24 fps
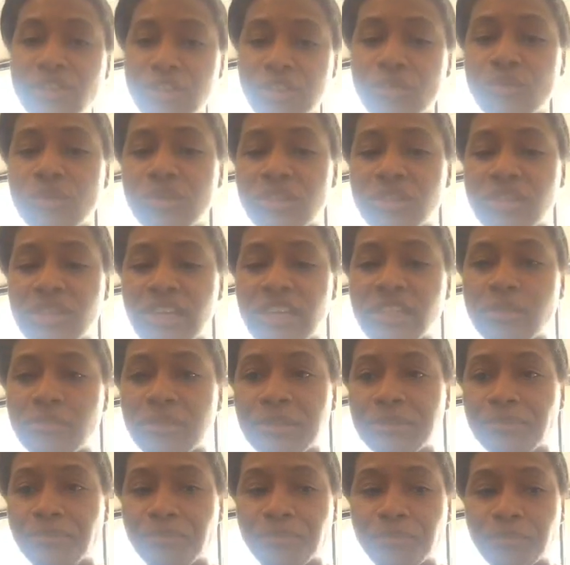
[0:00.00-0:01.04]
general
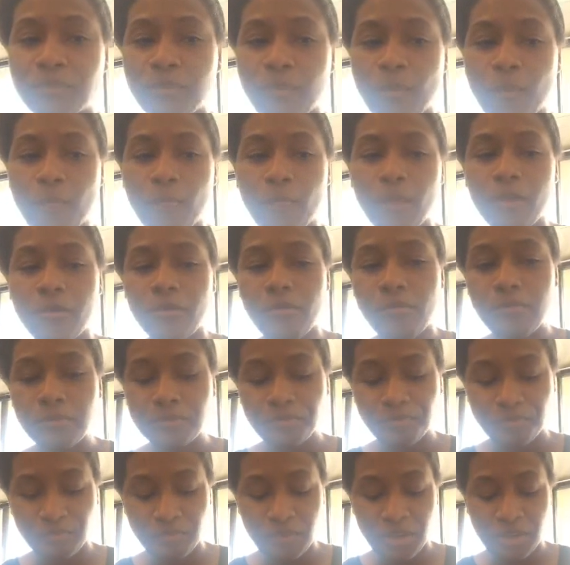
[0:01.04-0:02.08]
assessment,
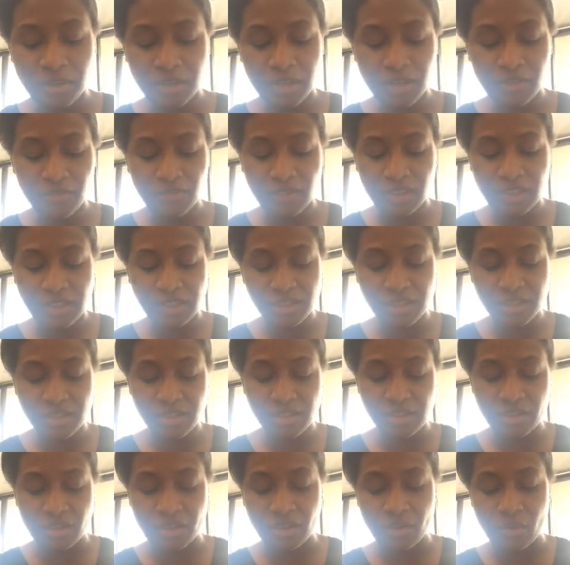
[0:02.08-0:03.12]
I'm gonna give this
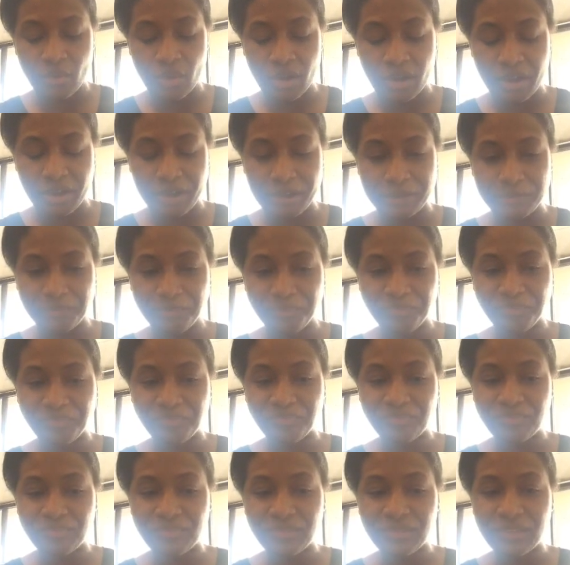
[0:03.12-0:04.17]
dessert wine
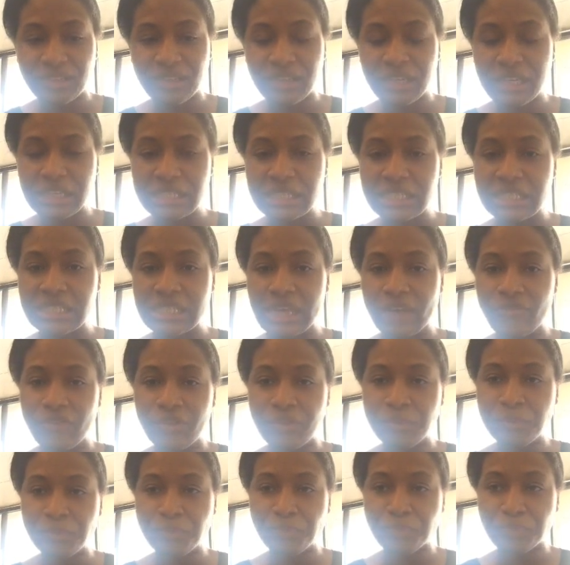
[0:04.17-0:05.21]
a
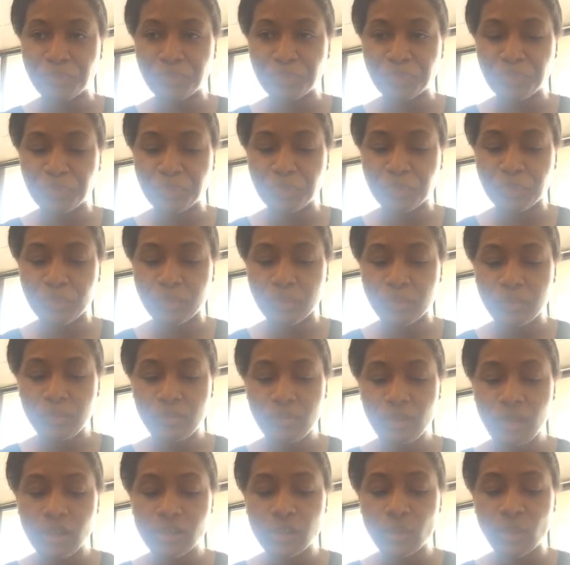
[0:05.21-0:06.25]
seven.
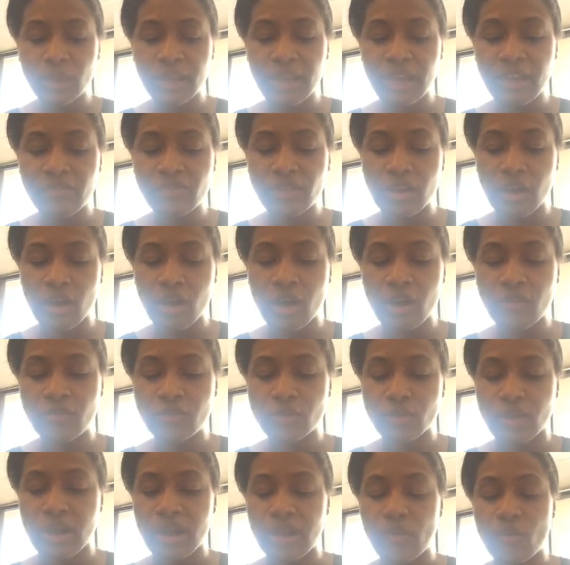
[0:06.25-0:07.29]
So we gave the off
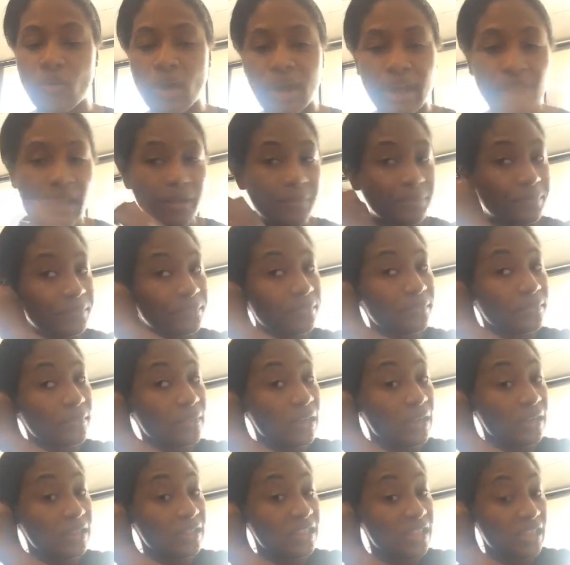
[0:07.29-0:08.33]
dry white
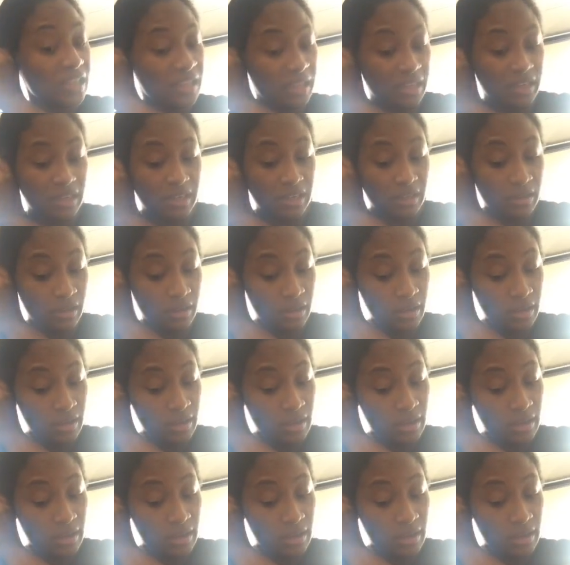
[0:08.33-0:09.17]
a ten.